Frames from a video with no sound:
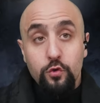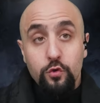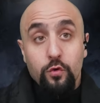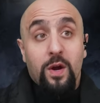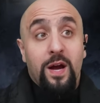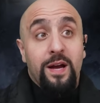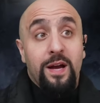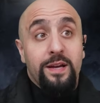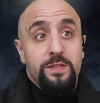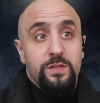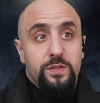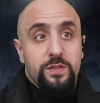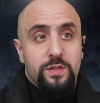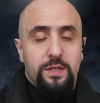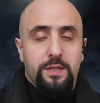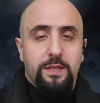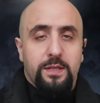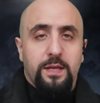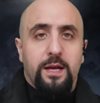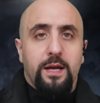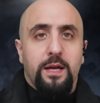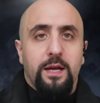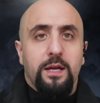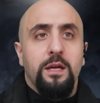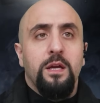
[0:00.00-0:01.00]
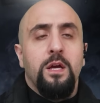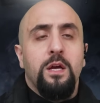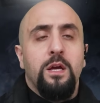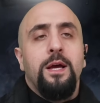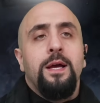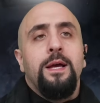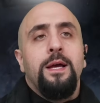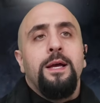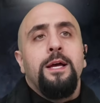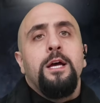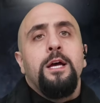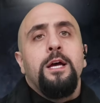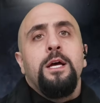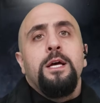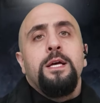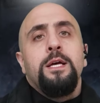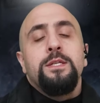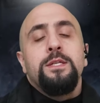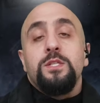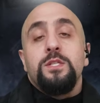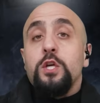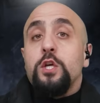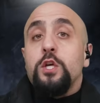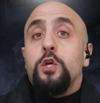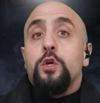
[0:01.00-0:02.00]
tries to tie
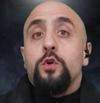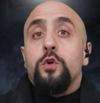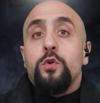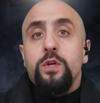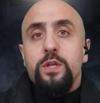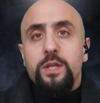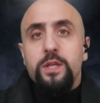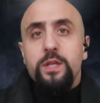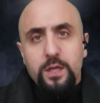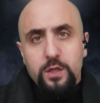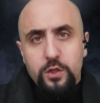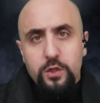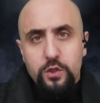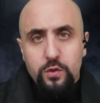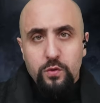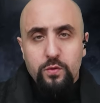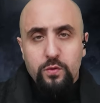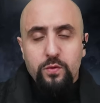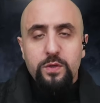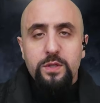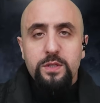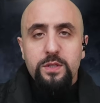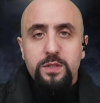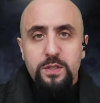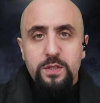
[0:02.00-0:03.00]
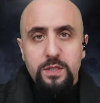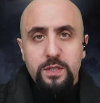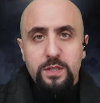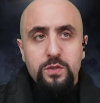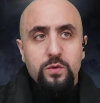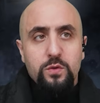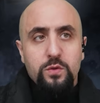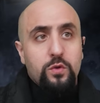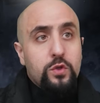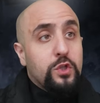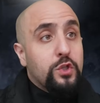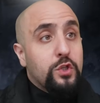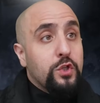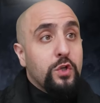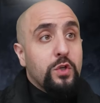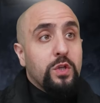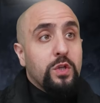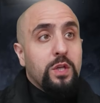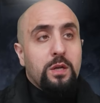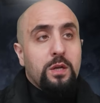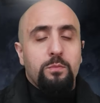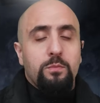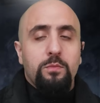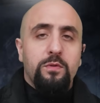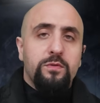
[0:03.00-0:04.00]
security assurances or
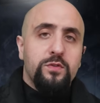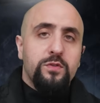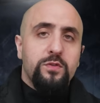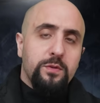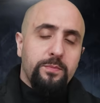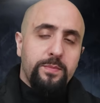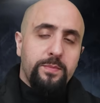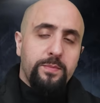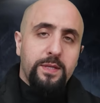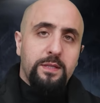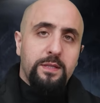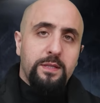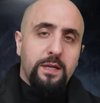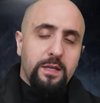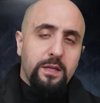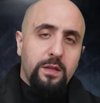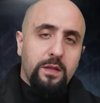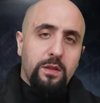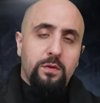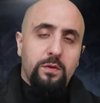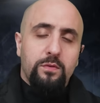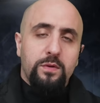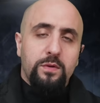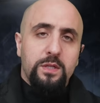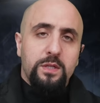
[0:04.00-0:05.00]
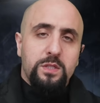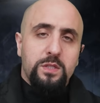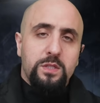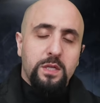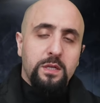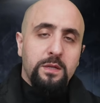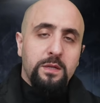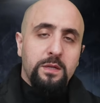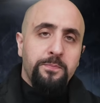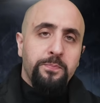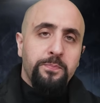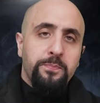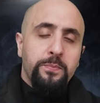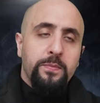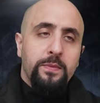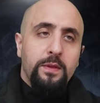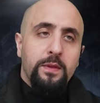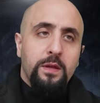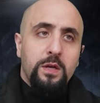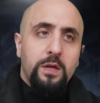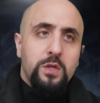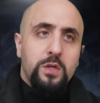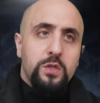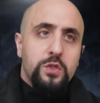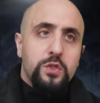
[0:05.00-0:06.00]
certain moves to be done in the region
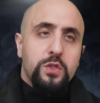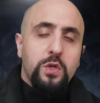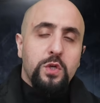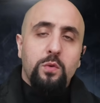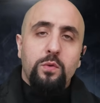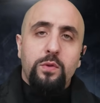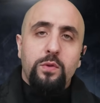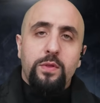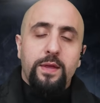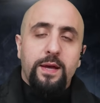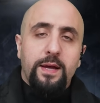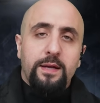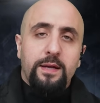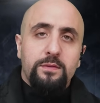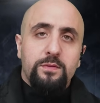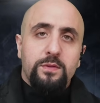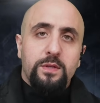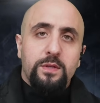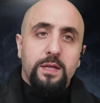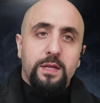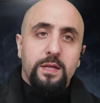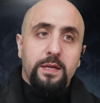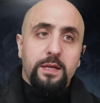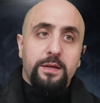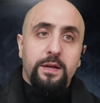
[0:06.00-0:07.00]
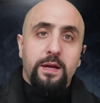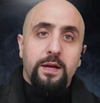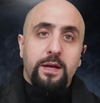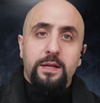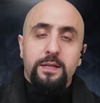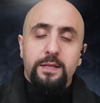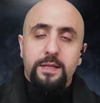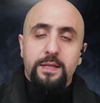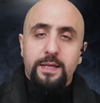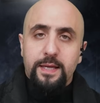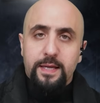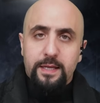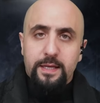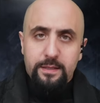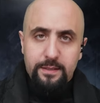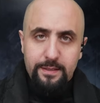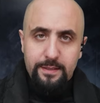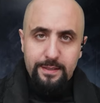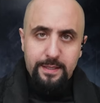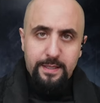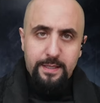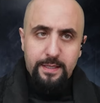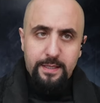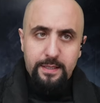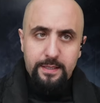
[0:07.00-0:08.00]
so that Iran
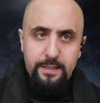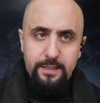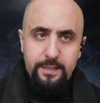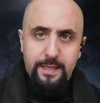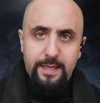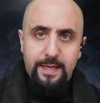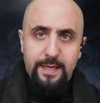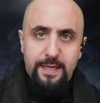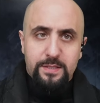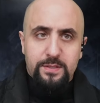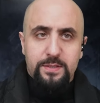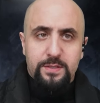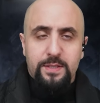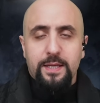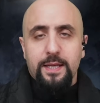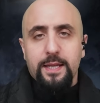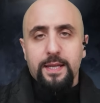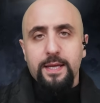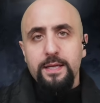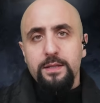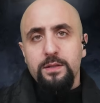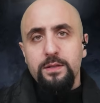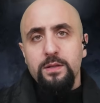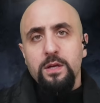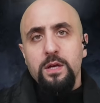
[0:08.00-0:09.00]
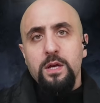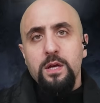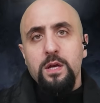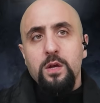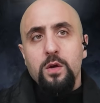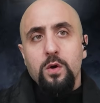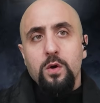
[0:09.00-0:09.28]
can de-escalate